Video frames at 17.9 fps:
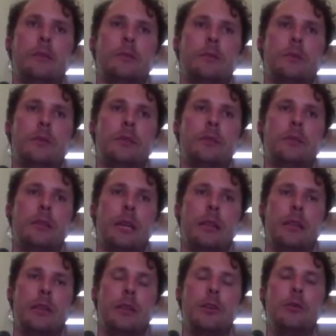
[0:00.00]

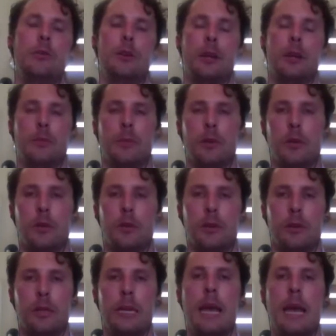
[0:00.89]
say the cucumber
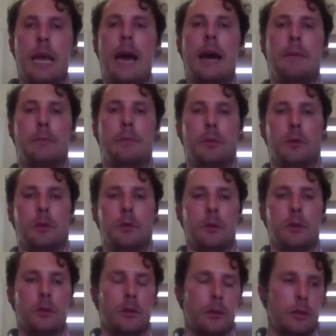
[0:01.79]
or the
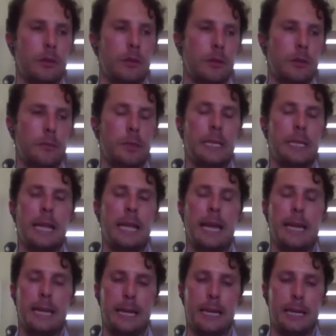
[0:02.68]
apple or the
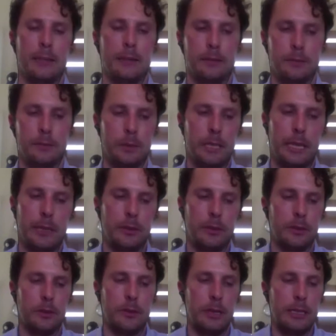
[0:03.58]
banana
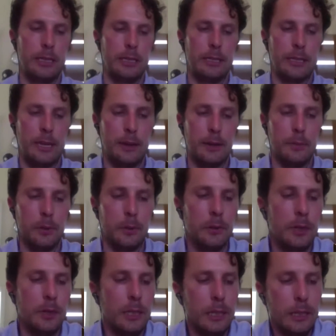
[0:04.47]
is a great
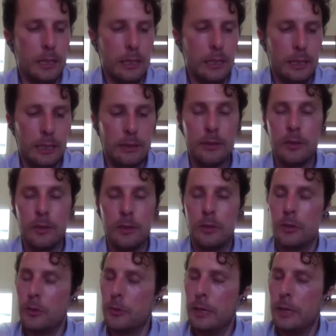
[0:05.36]
example, is still
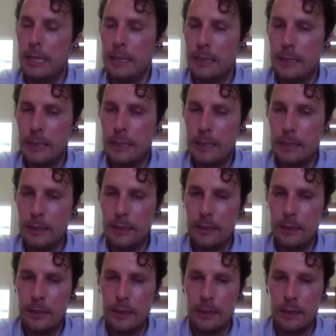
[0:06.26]
green.
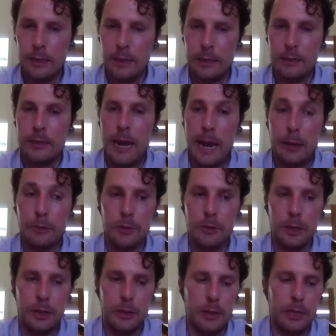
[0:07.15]
It's
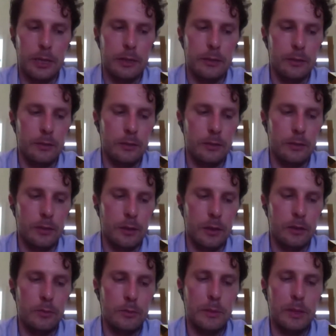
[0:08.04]
actually green.
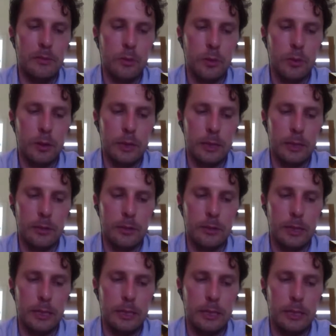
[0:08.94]
It's metaphorically
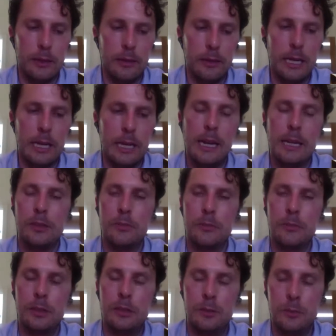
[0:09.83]
green in that it
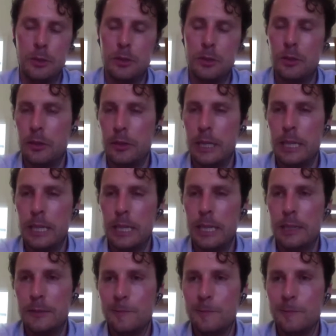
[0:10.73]
hasn't reached maturity.